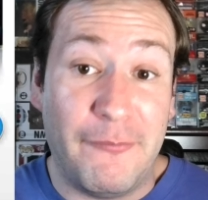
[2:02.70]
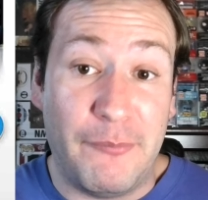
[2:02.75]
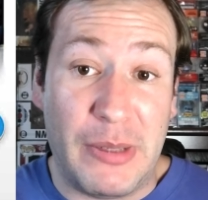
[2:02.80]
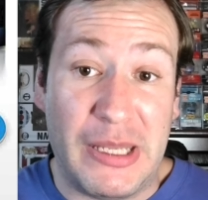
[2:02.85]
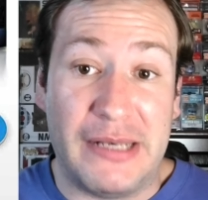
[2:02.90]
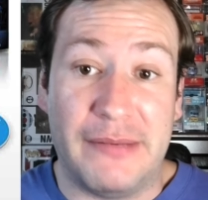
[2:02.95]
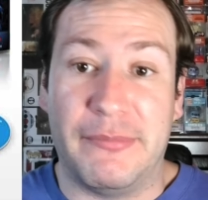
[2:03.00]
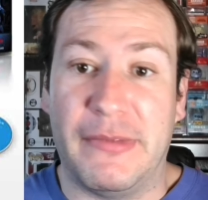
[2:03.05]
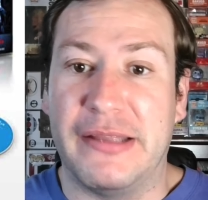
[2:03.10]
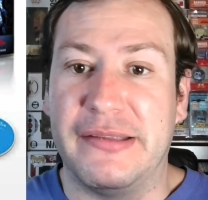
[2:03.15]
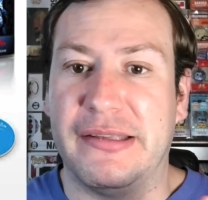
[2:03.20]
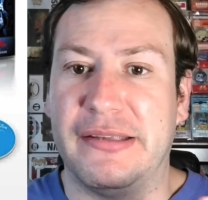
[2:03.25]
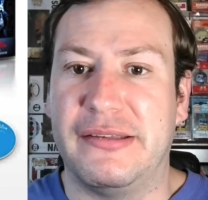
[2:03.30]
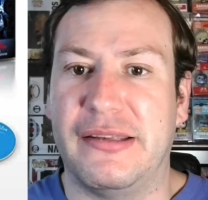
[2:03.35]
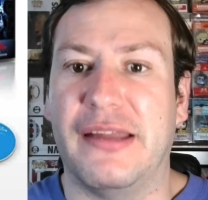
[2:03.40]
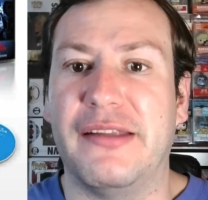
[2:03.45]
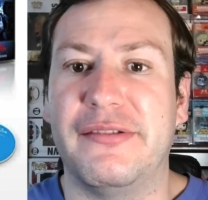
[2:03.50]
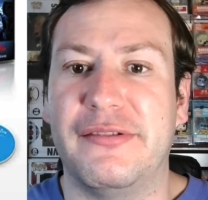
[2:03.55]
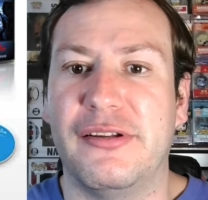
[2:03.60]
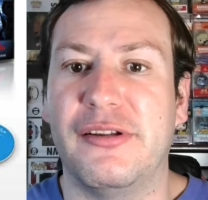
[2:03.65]
been because it
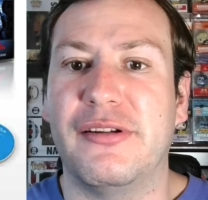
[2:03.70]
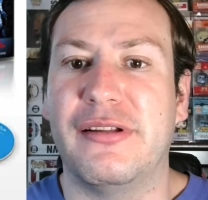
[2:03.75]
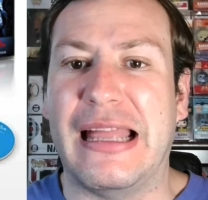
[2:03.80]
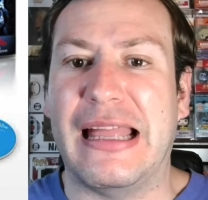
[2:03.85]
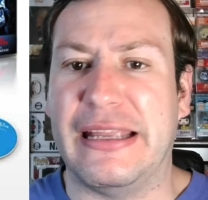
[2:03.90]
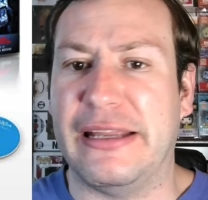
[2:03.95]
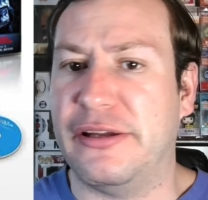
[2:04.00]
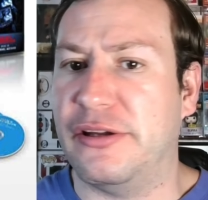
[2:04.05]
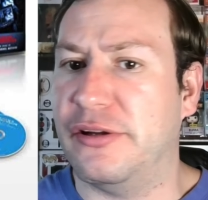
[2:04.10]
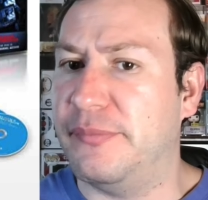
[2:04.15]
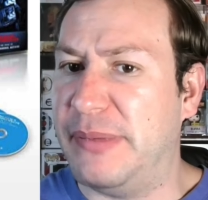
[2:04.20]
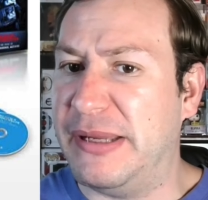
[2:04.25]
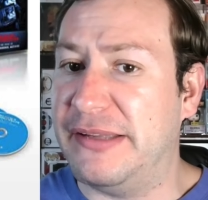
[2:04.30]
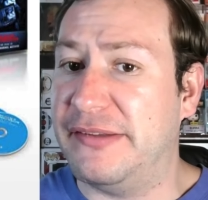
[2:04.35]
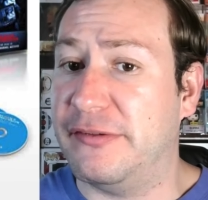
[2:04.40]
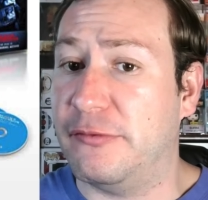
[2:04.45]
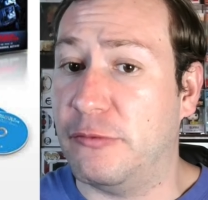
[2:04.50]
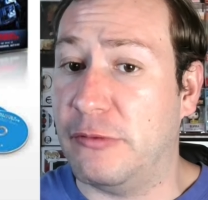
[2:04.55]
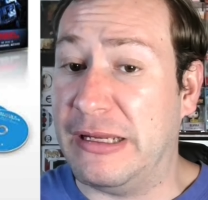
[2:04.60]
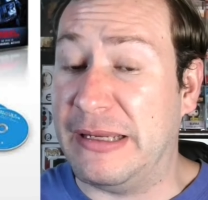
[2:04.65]
does look like it could be
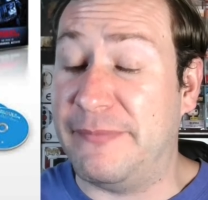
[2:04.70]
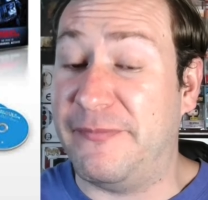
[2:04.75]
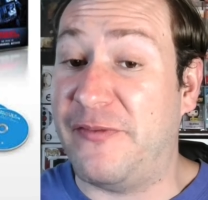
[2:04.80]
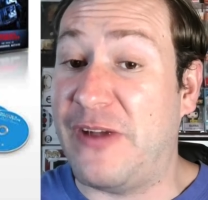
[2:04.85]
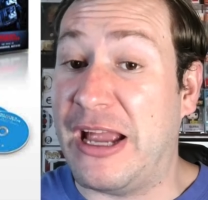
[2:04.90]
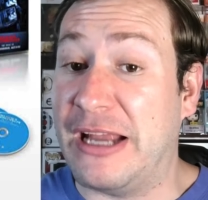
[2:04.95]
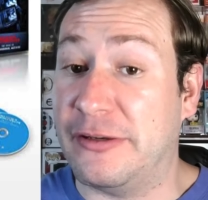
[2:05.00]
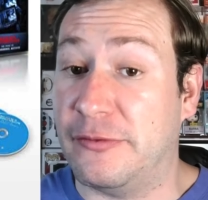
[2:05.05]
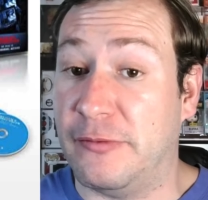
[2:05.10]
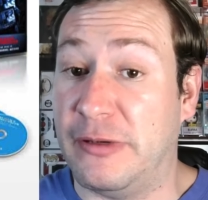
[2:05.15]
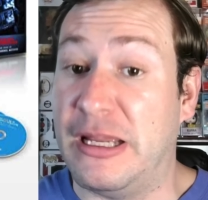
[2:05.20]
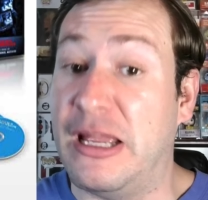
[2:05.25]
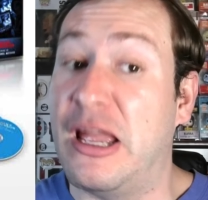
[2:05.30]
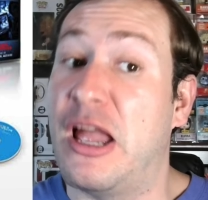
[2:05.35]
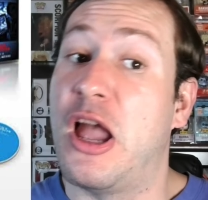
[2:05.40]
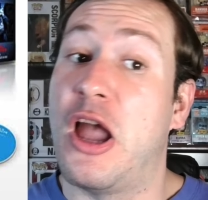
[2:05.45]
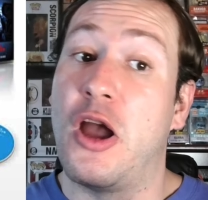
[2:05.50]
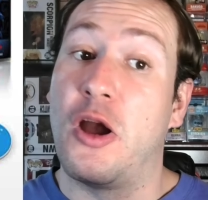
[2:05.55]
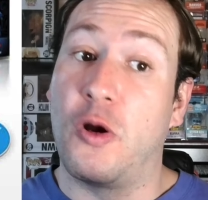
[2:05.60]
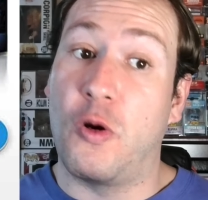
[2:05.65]
Scream Factory
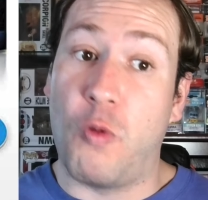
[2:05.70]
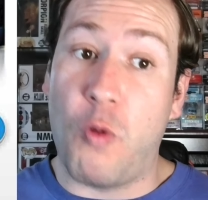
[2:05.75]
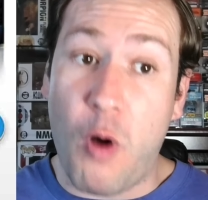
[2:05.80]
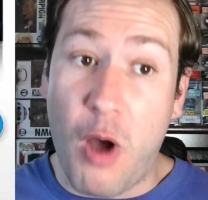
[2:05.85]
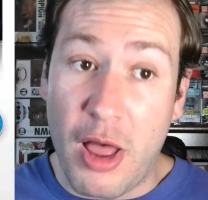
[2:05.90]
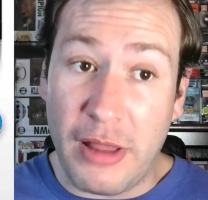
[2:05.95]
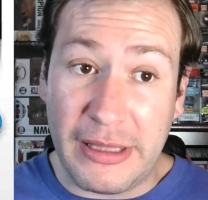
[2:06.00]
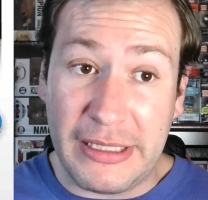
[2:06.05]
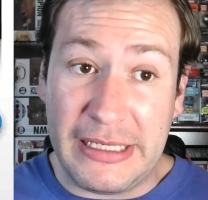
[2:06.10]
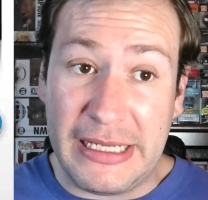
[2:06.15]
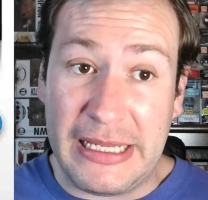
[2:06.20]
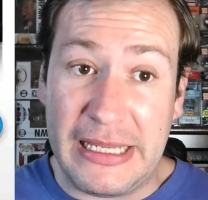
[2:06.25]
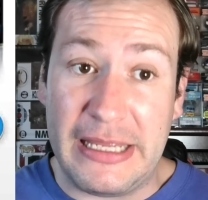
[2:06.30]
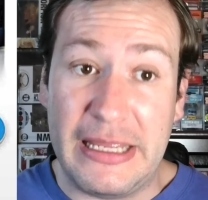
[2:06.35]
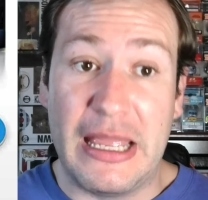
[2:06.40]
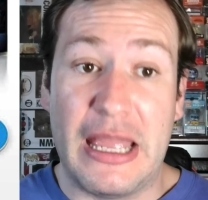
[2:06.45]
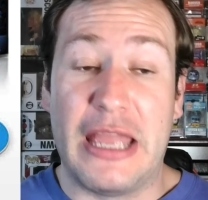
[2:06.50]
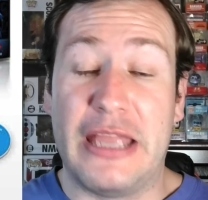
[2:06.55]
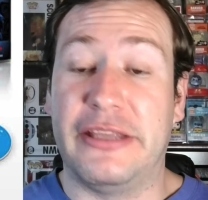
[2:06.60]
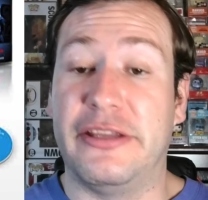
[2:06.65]
quality.
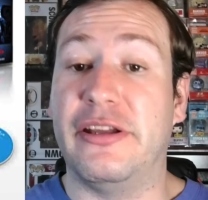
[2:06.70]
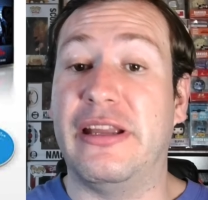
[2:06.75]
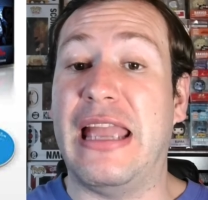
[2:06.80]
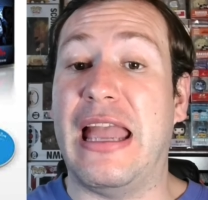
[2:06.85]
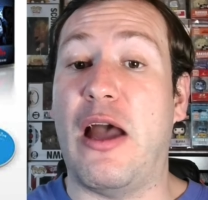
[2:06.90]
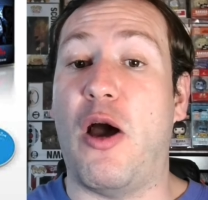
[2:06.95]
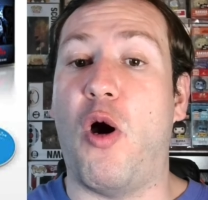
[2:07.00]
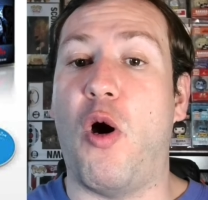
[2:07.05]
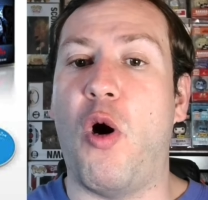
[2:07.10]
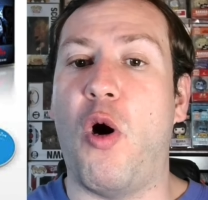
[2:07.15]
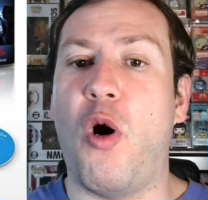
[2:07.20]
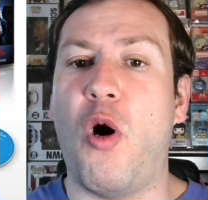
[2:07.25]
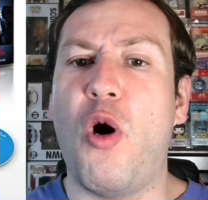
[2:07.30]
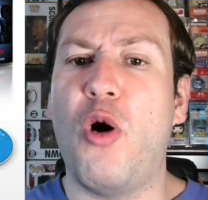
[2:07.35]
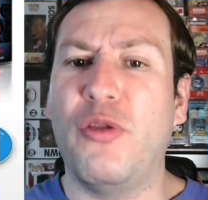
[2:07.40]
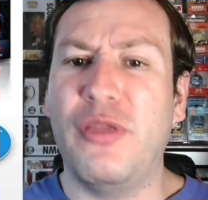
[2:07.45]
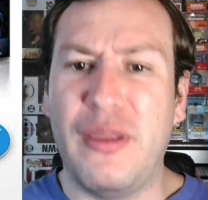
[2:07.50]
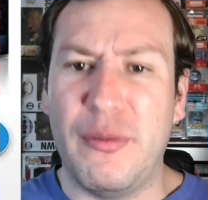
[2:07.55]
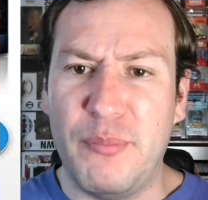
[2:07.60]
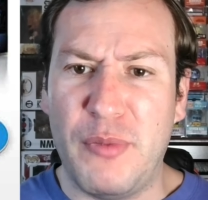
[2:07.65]
You get
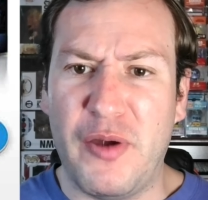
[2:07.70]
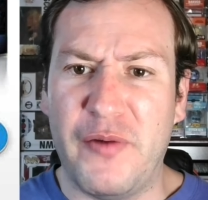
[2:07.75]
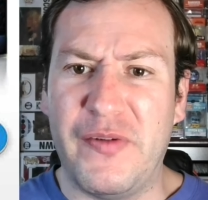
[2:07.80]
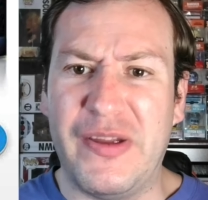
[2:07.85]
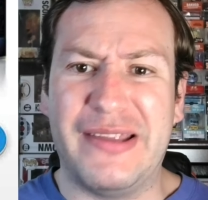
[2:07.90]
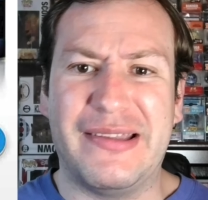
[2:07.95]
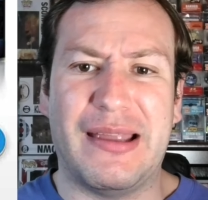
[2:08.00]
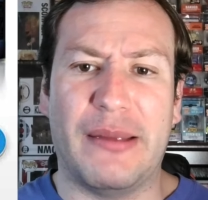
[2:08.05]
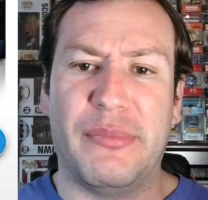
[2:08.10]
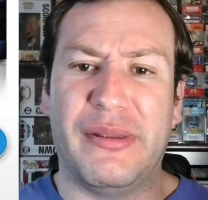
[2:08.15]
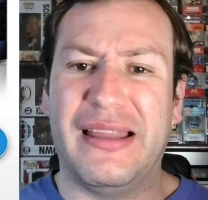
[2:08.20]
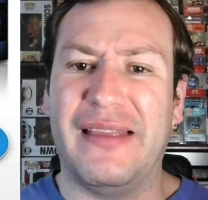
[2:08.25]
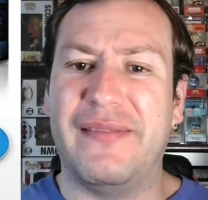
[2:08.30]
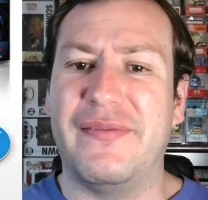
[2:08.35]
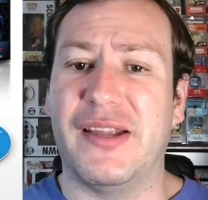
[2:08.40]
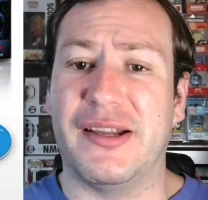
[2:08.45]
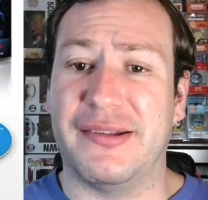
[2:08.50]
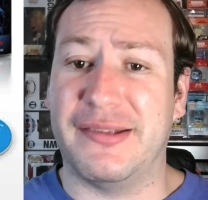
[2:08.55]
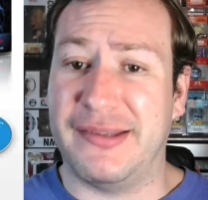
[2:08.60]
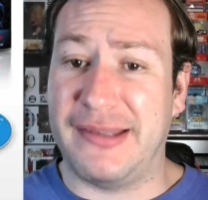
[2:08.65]
all the movies. I believe
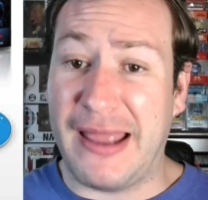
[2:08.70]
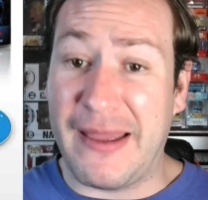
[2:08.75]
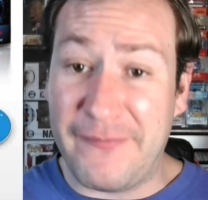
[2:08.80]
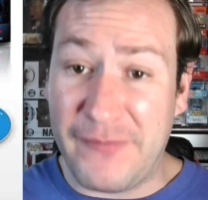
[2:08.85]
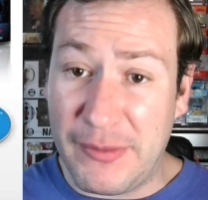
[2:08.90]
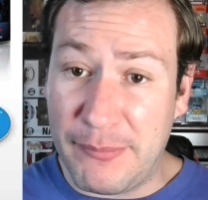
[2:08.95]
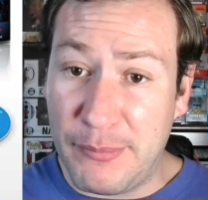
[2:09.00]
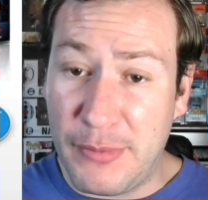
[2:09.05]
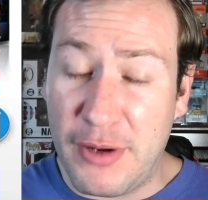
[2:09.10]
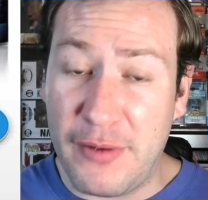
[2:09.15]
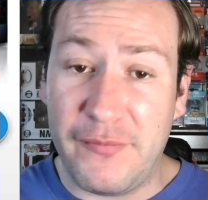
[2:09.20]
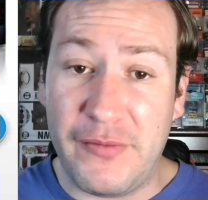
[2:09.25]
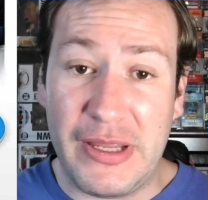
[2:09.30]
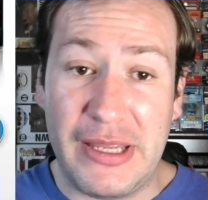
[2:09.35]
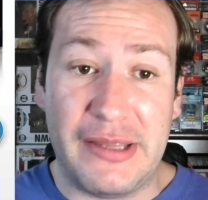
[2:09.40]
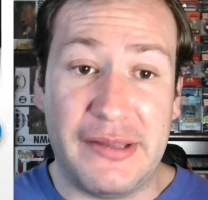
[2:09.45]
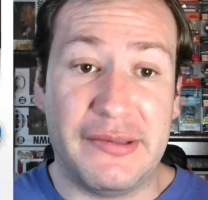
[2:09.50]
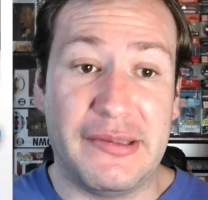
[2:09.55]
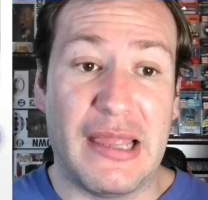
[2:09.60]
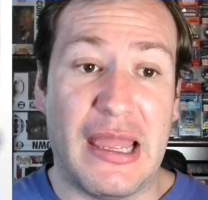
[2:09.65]
there's seven
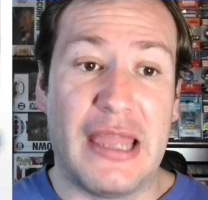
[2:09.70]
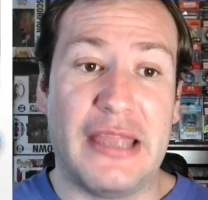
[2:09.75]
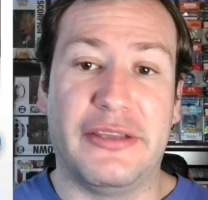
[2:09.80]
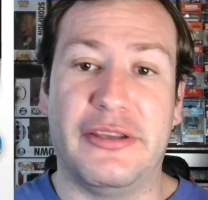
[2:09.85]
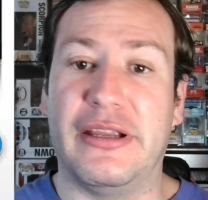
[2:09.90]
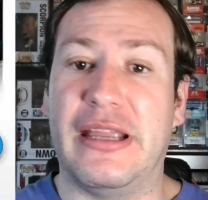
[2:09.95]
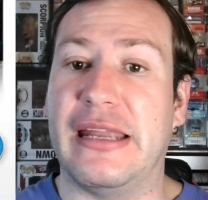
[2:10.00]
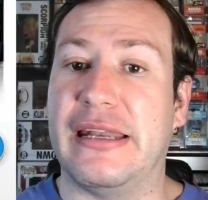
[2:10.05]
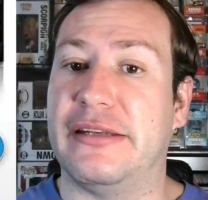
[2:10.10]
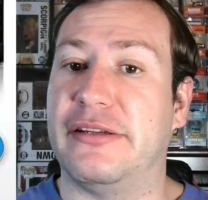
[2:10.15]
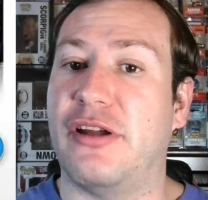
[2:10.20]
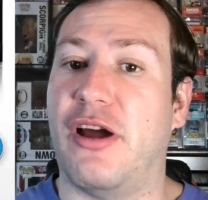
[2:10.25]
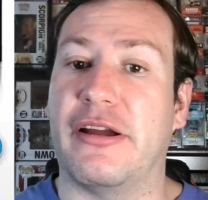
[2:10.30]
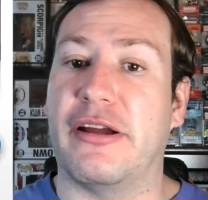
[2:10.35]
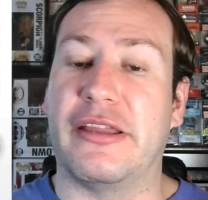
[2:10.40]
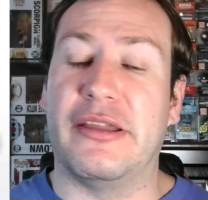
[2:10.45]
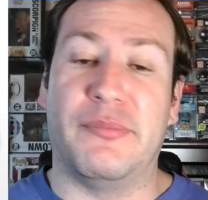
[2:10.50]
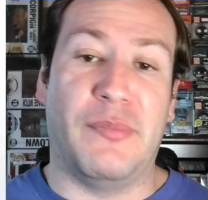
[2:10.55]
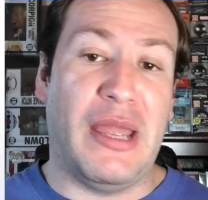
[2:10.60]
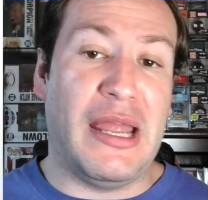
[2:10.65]
movies. You get a
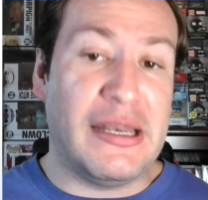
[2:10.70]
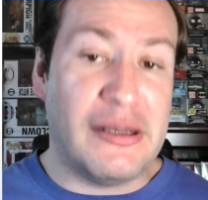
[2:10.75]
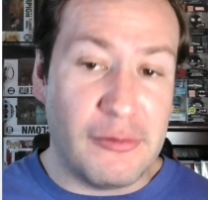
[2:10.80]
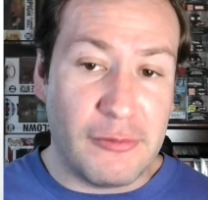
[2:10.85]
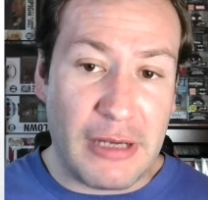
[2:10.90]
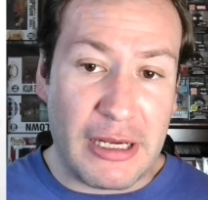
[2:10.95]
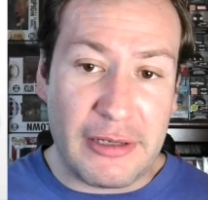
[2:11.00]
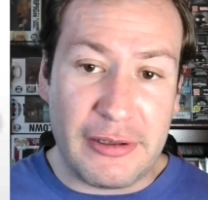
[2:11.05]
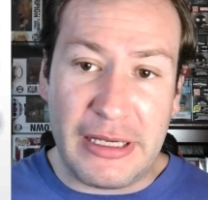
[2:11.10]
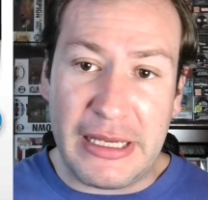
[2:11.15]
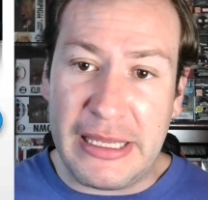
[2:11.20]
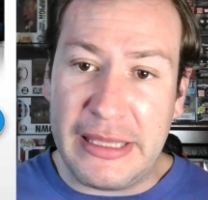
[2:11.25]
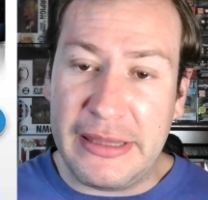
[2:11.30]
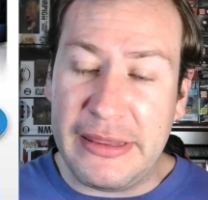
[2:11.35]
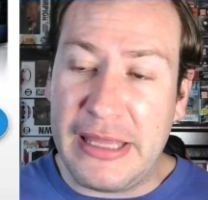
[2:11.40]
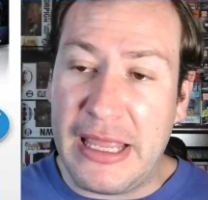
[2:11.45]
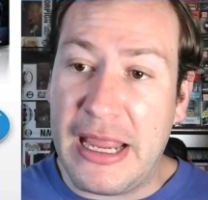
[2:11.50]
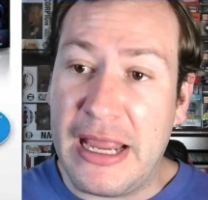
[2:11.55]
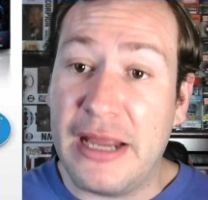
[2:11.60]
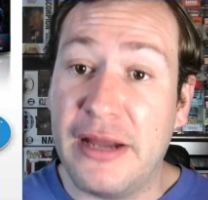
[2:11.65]
documentary in
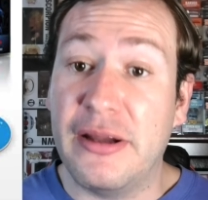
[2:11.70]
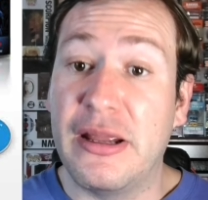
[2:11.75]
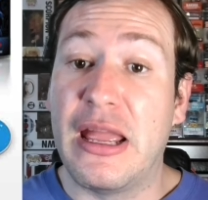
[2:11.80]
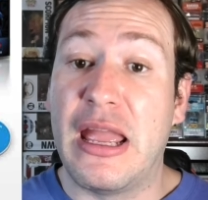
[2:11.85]
there